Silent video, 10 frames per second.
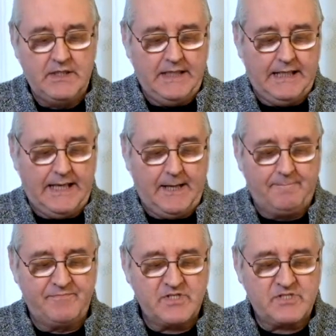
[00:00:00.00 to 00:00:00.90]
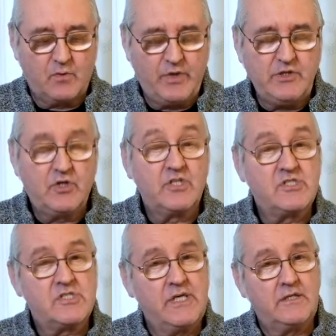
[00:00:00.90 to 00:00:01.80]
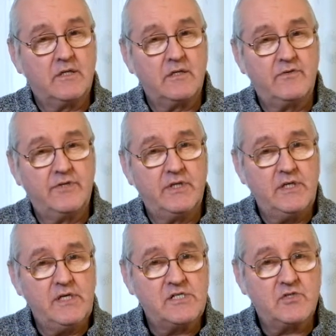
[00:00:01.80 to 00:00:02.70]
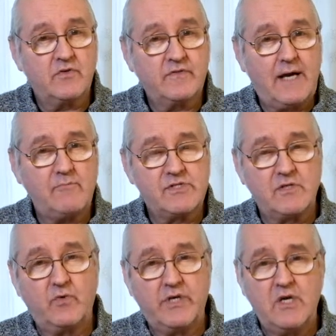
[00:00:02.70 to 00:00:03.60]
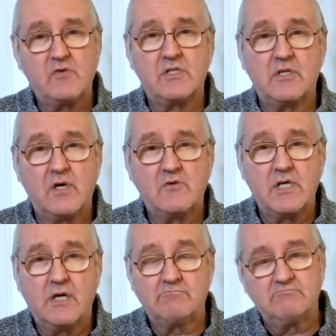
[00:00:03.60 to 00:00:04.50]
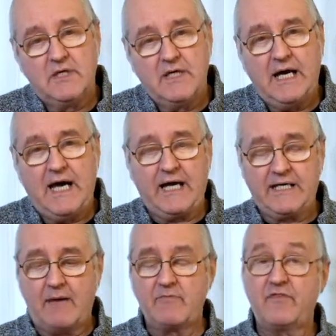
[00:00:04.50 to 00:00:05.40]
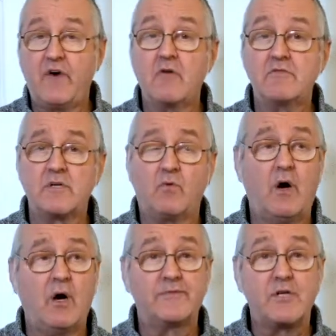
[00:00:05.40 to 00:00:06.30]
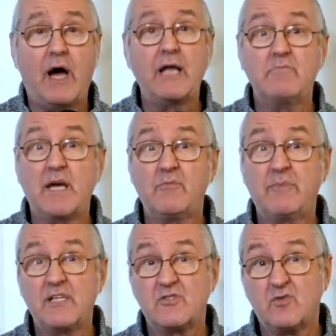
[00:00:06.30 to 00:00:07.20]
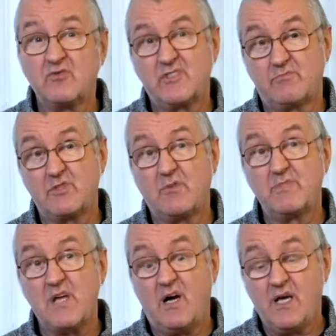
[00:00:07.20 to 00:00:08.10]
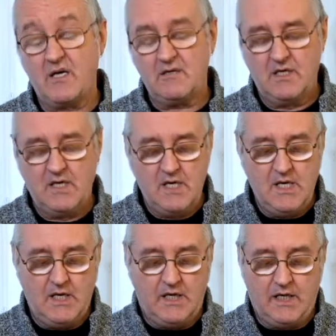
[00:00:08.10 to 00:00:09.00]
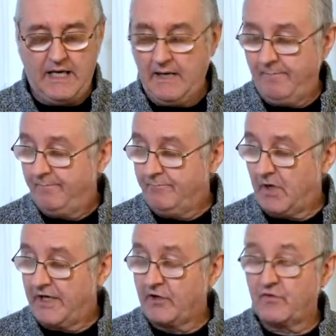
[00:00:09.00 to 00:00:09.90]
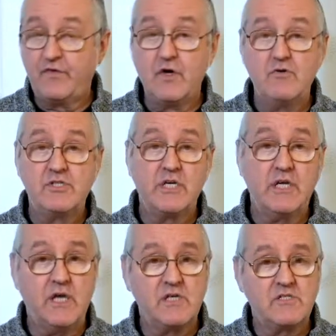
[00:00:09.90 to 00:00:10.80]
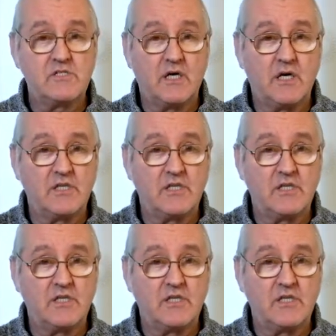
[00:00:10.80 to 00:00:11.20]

Um, so when you consider the sort of cameras that we're used to using, uh, camera phones are what, up to 8 megapixels, sometimes higher. Uh, my little Fuji is uh,